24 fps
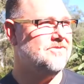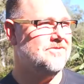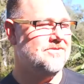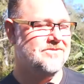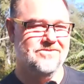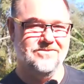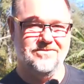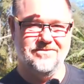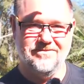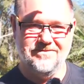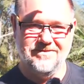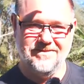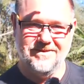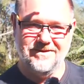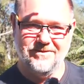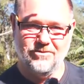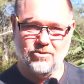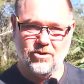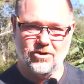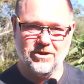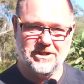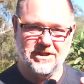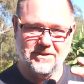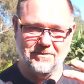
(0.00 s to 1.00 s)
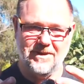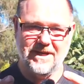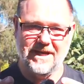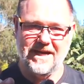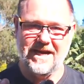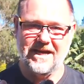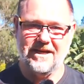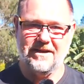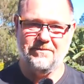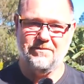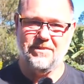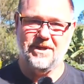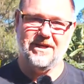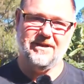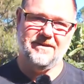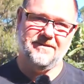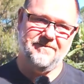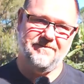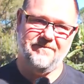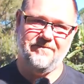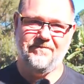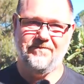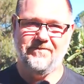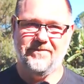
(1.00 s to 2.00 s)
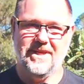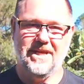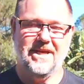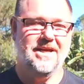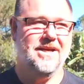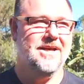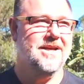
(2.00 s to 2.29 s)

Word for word: sun is washing me out a bit.